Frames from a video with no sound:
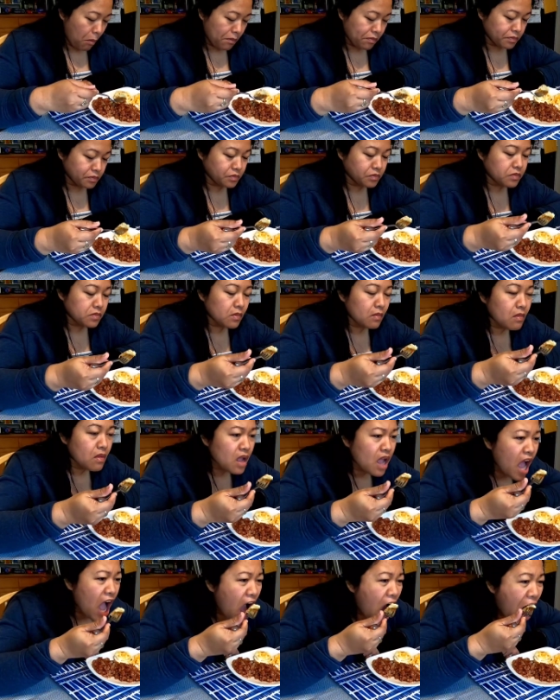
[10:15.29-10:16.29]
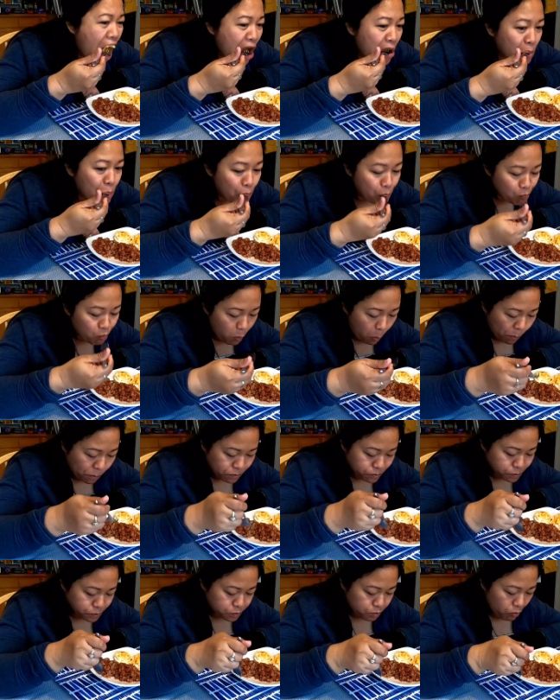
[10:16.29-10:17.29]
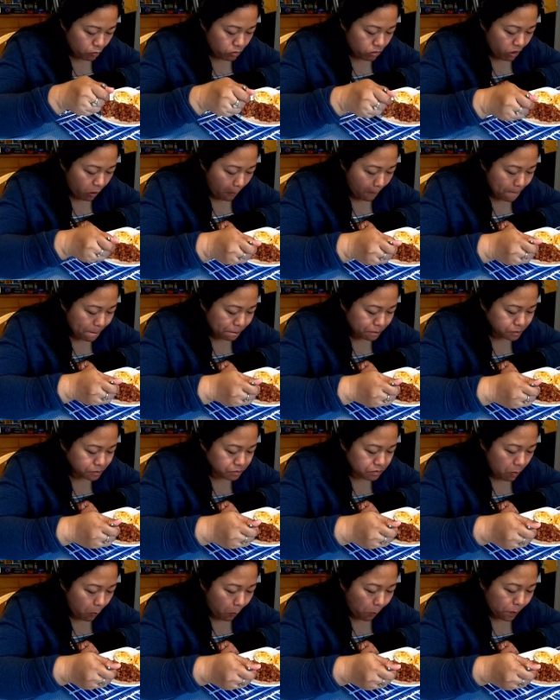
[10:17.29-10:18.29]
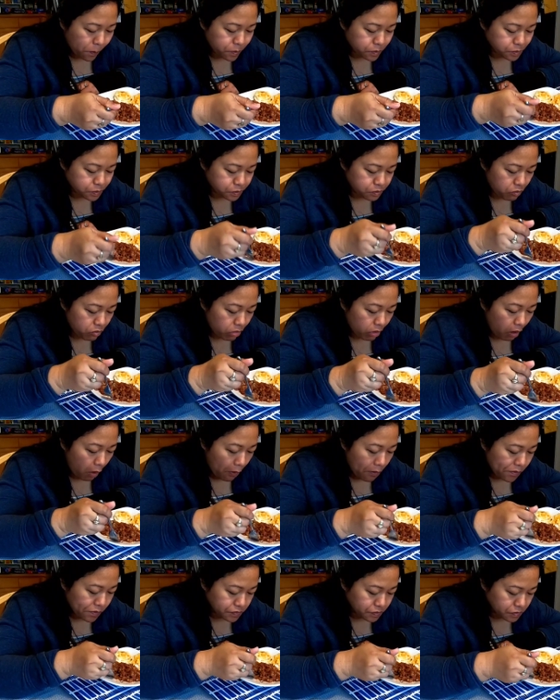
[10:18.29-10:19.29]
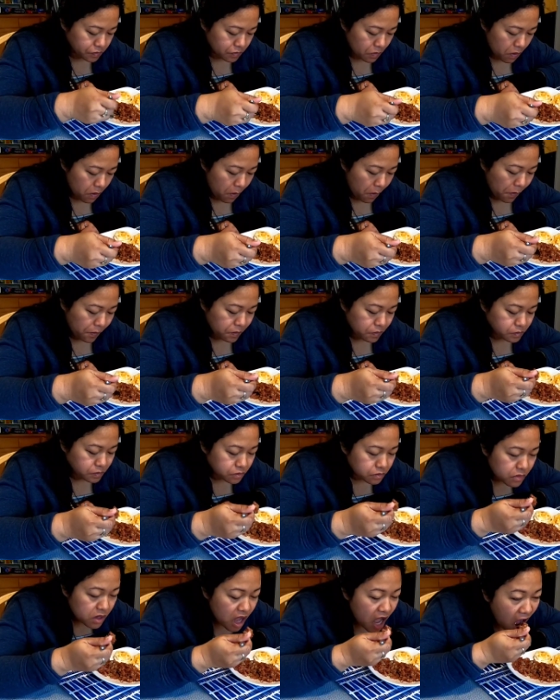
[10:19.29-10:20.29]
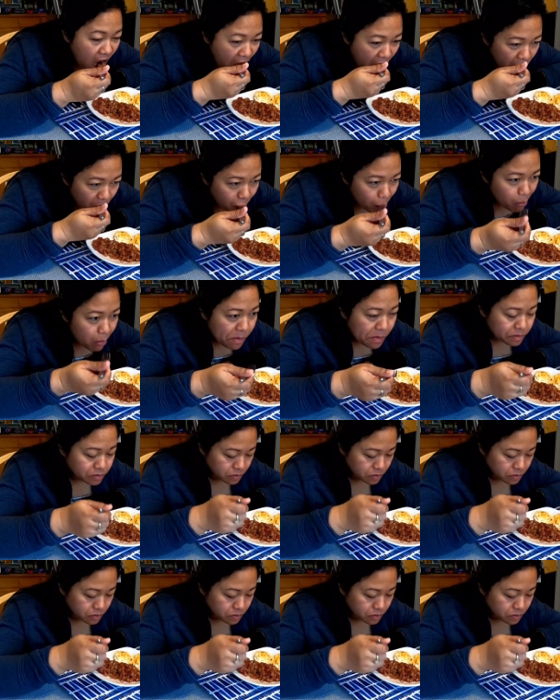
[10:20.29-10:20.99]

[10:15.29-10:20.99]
that also power compressors that create this cushion of air underneath the train.